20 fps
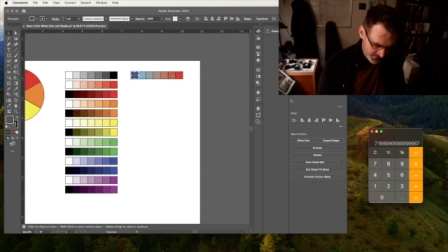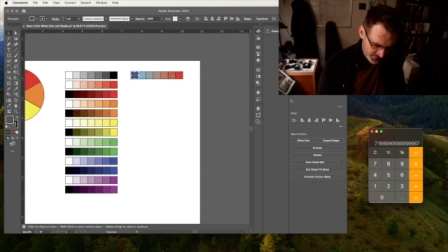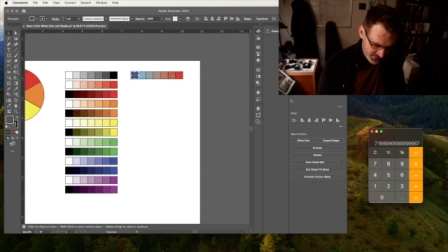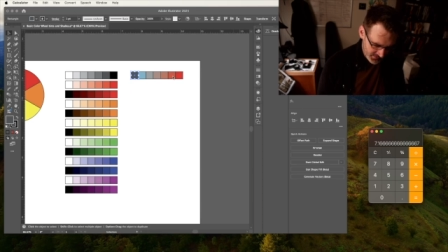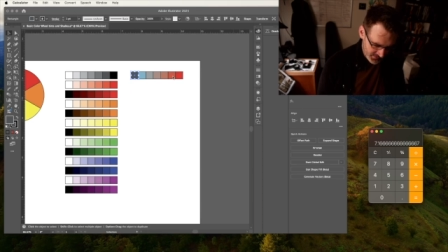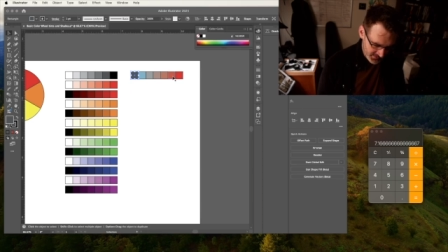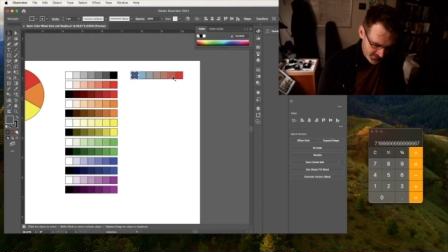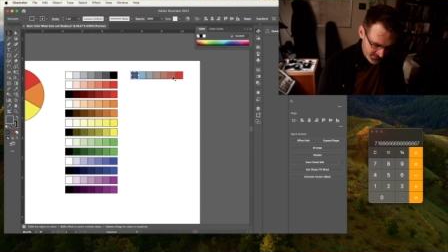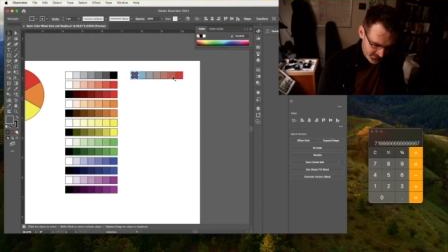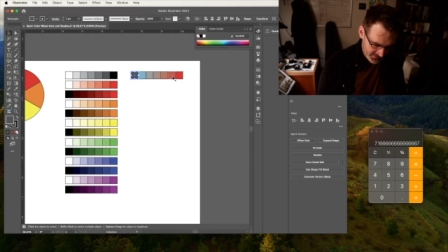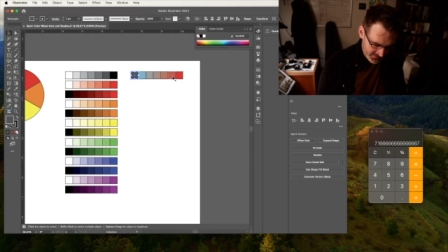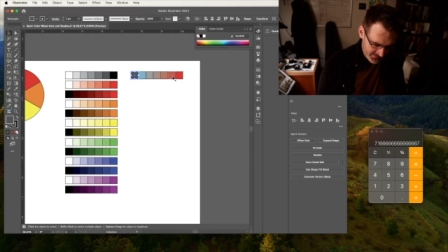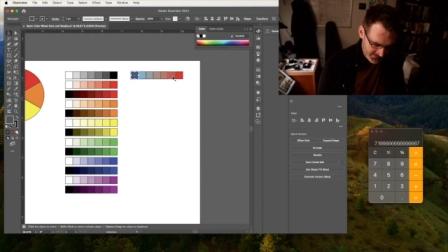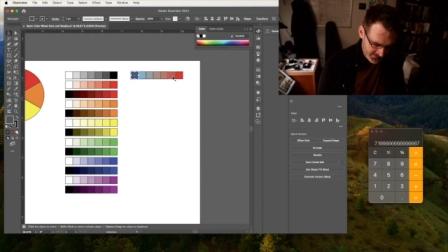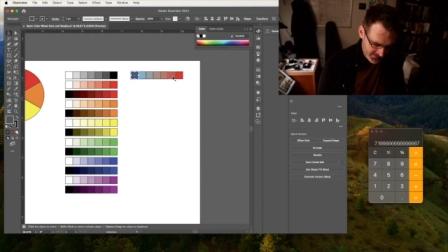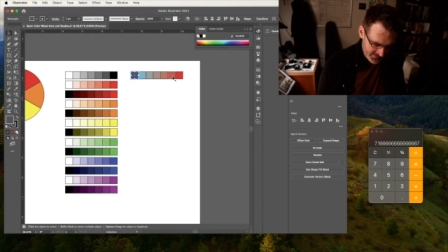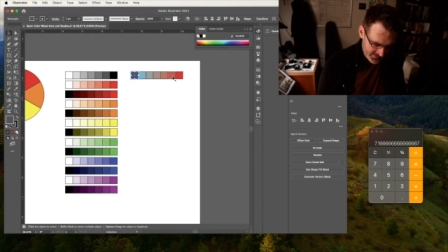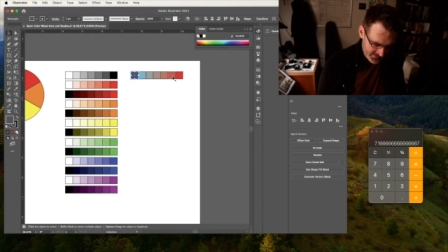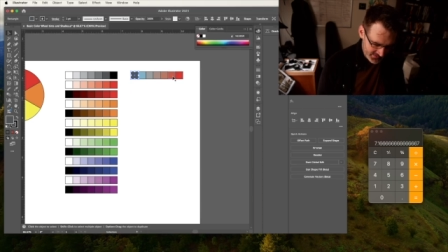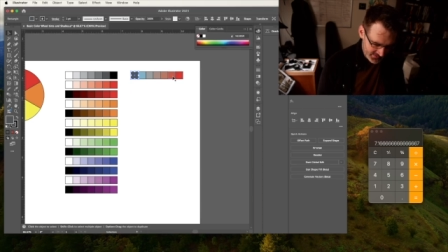go here
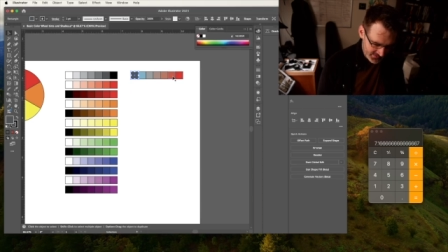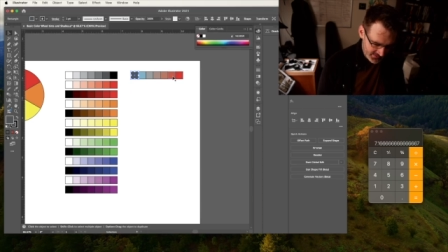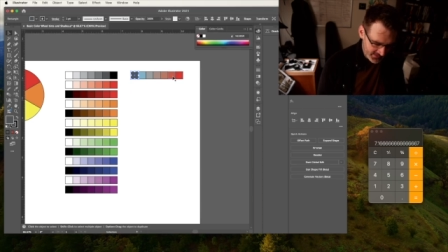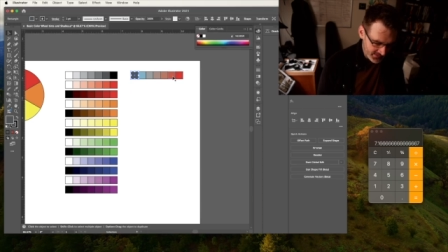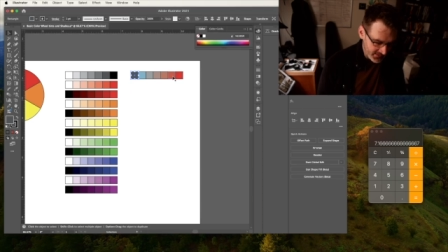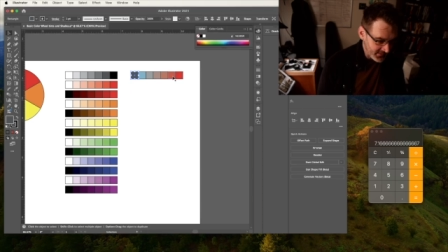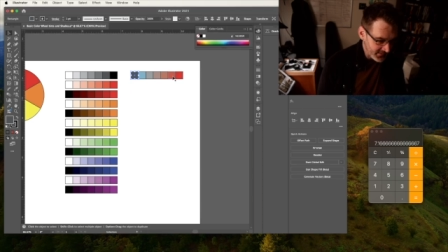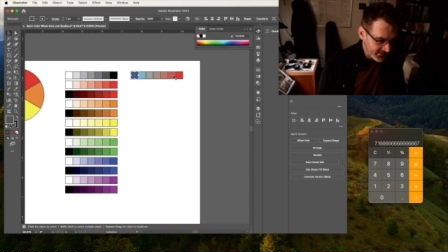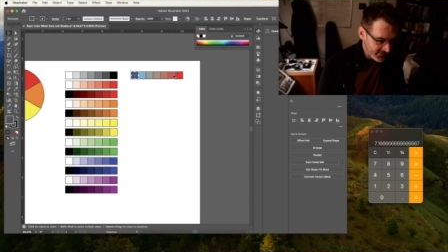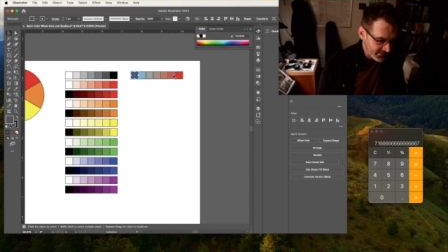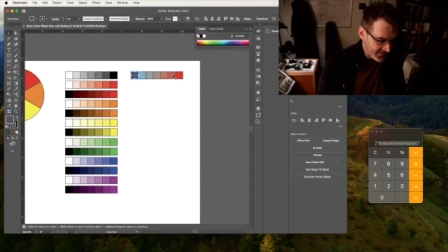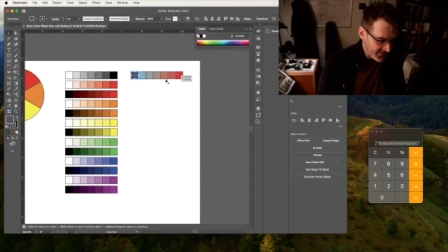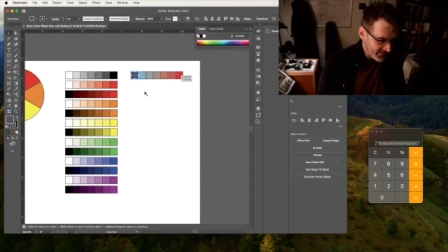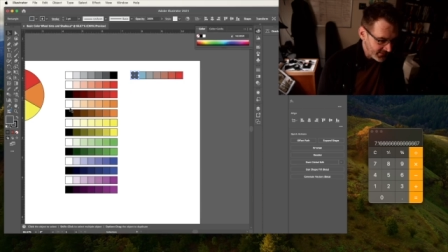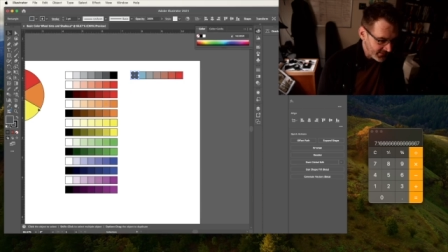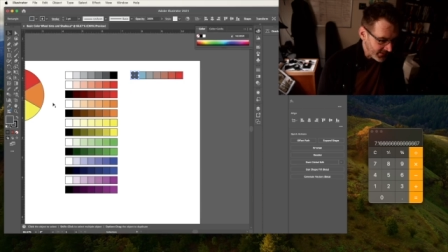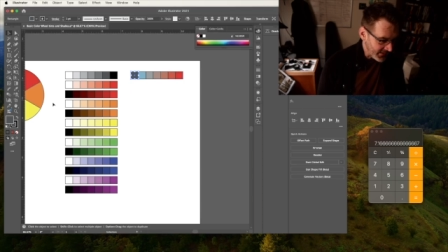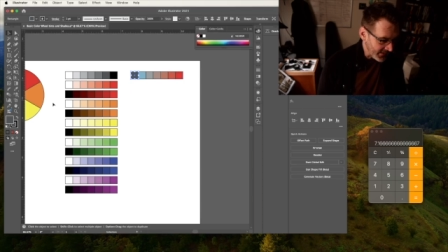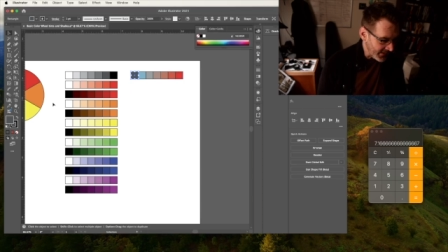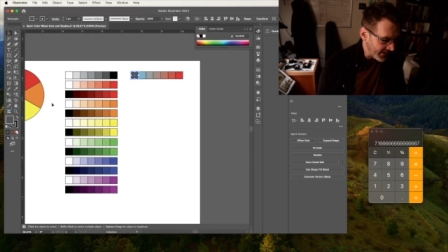and I say
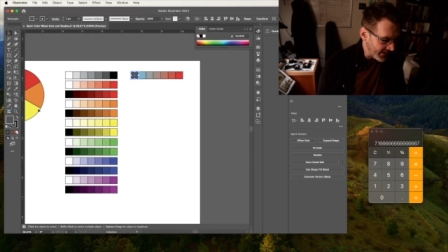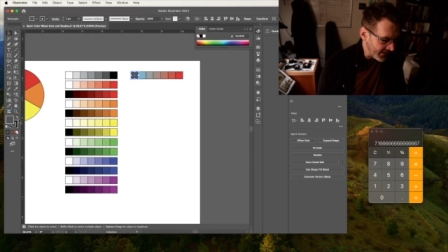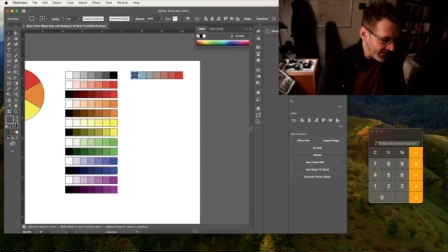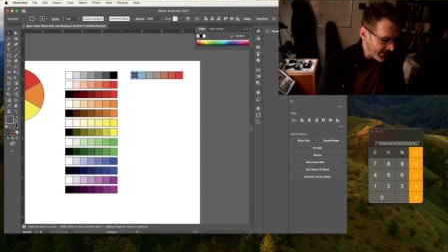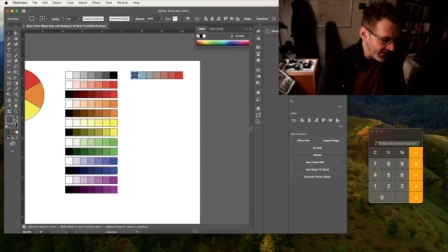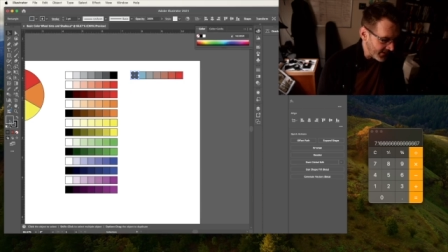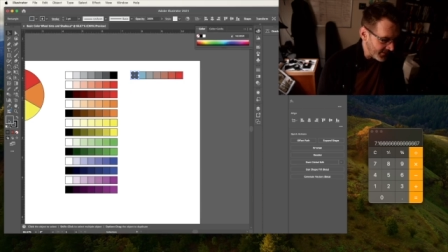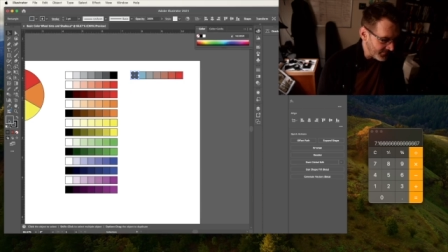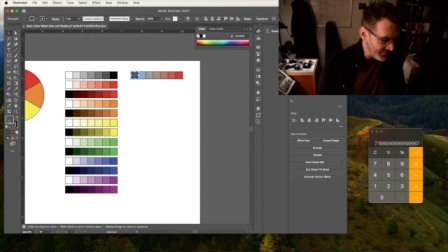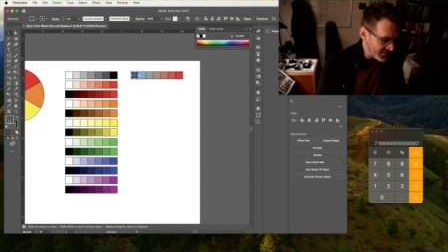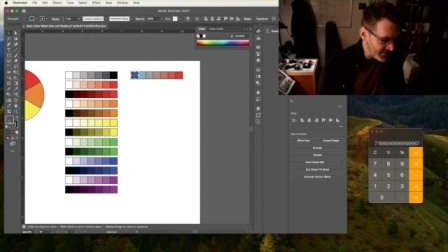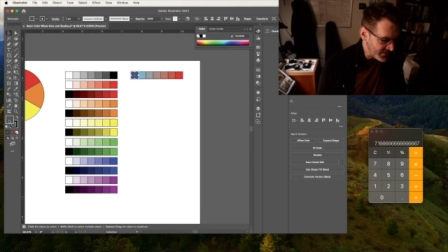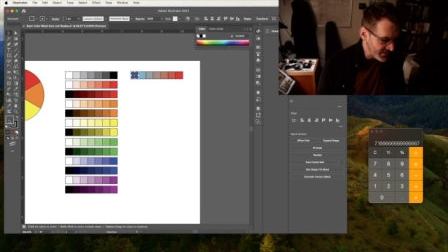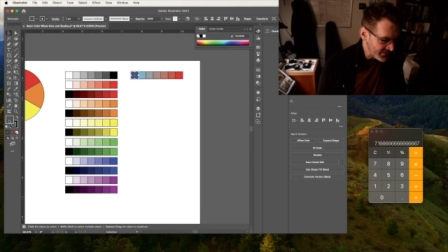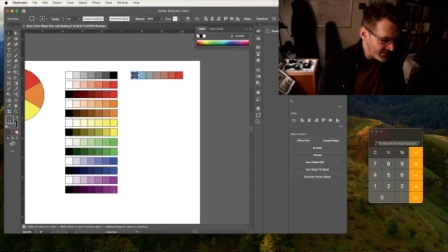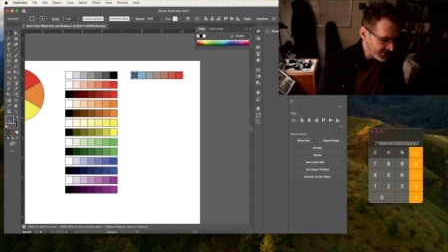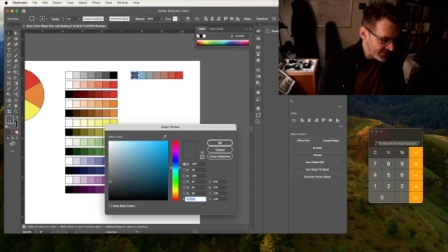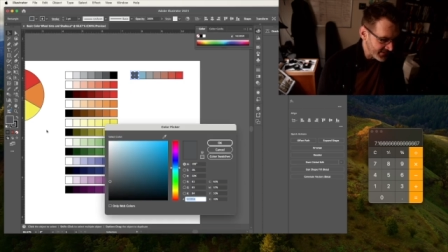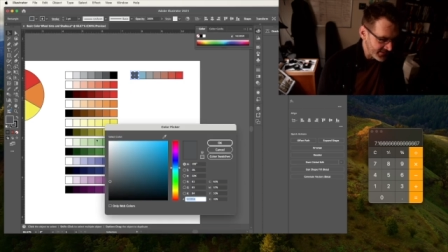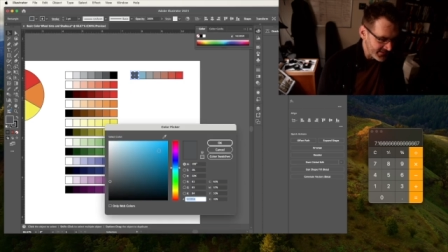
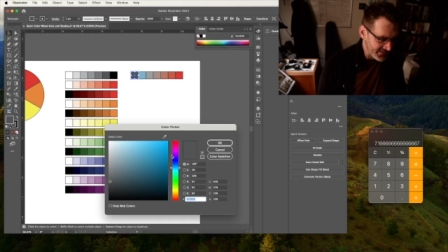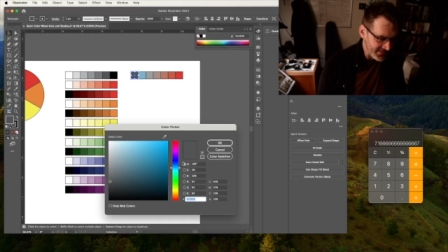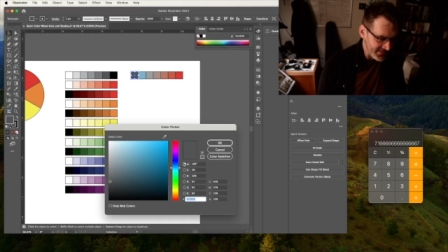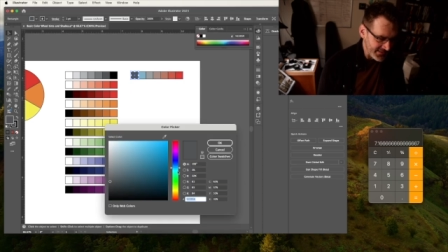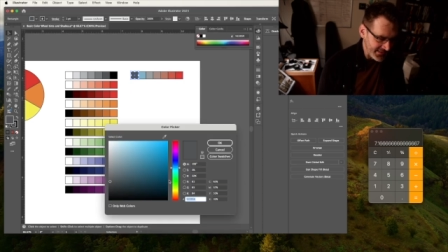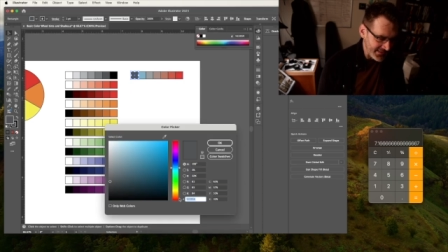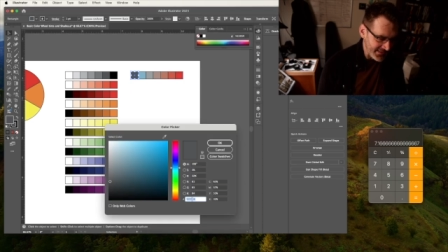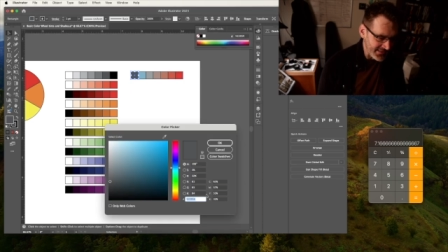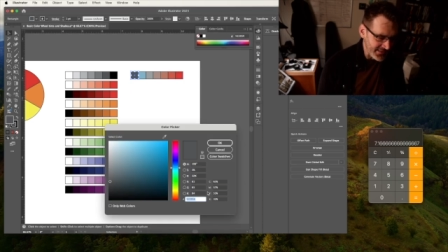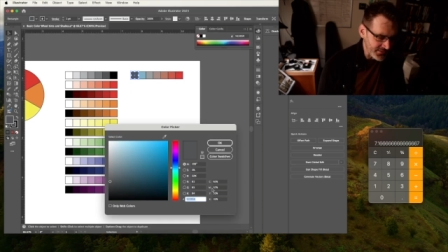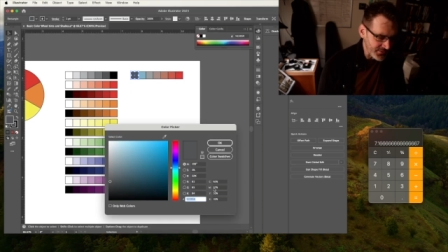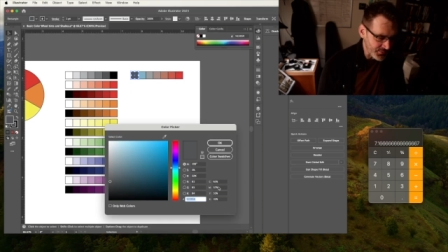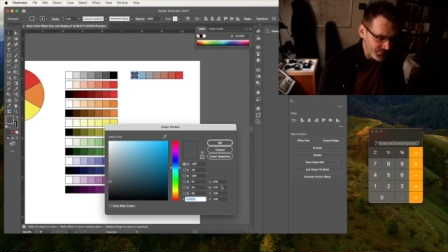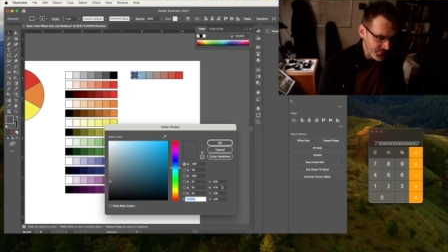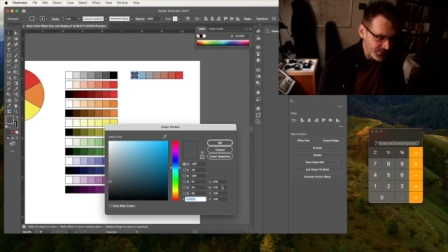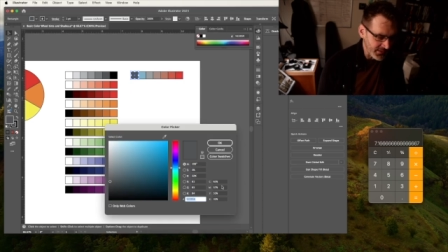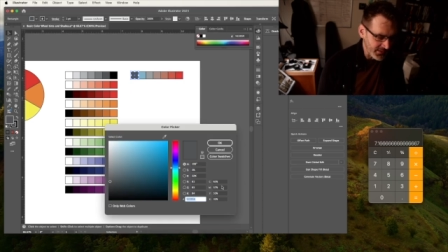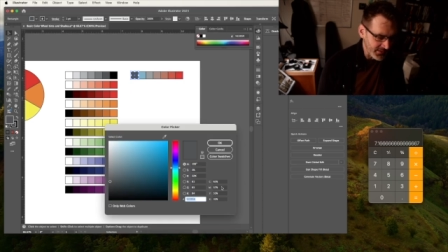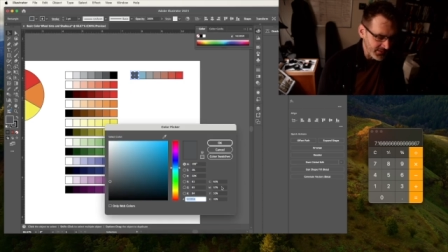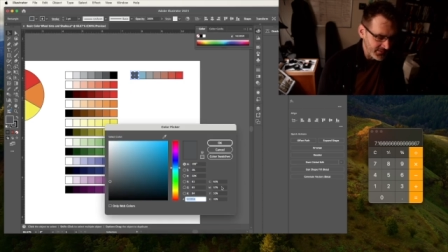magenta
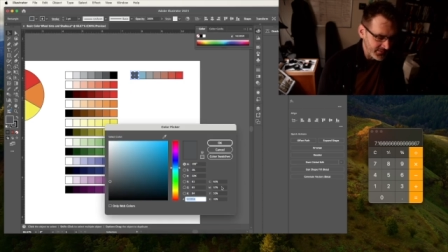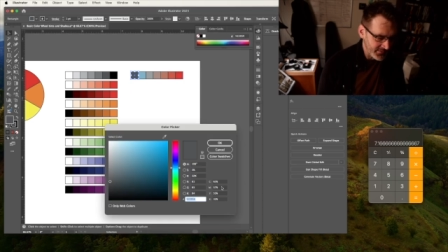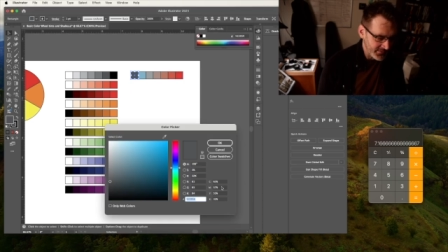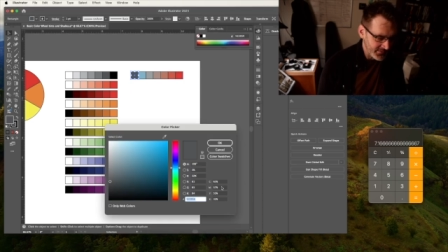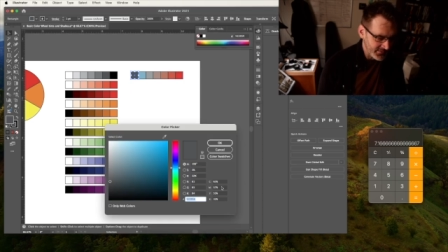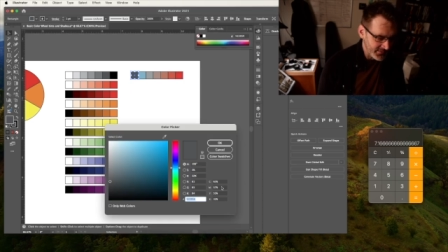93